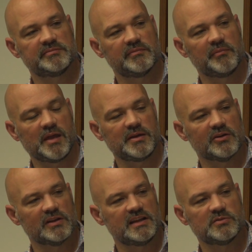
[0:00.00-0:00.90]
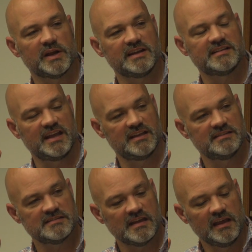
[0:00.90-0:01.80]
maybe early
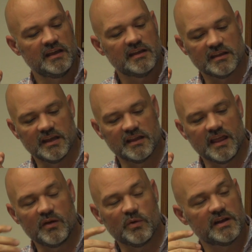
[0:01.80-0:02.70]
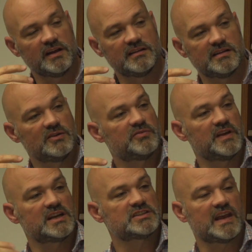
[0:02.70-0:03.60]
2010s, that they wanted to
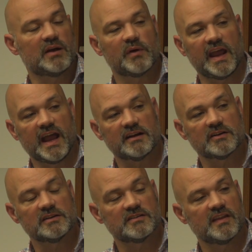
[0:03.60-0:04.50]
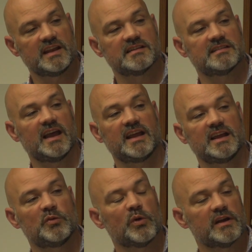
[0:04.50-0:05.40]
finish that reactor. And so they
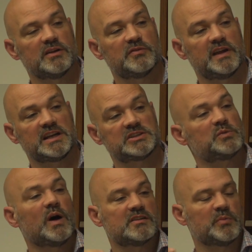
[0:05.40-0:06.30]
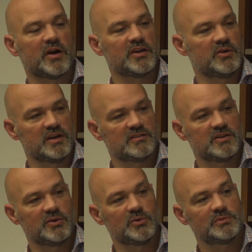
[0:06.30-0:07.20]
decided, we're going to finish Watts Bar Unit
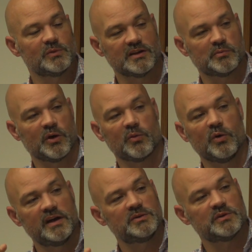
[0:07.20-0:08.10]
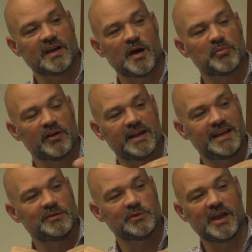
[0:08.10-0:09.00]
2. Watts Bar 1 was
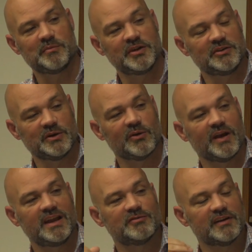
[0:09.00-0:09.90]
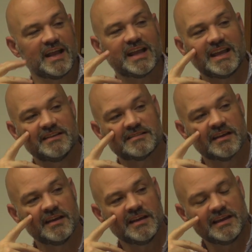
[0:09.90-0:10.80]
operating, had been doing great for decades.
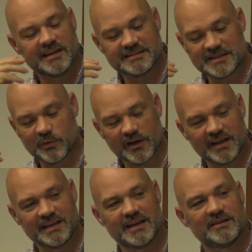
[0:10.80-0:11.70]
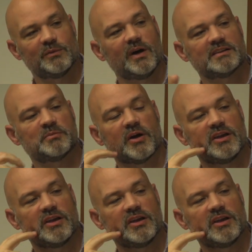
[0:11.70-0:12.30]
They said, we're going to get Watts Bar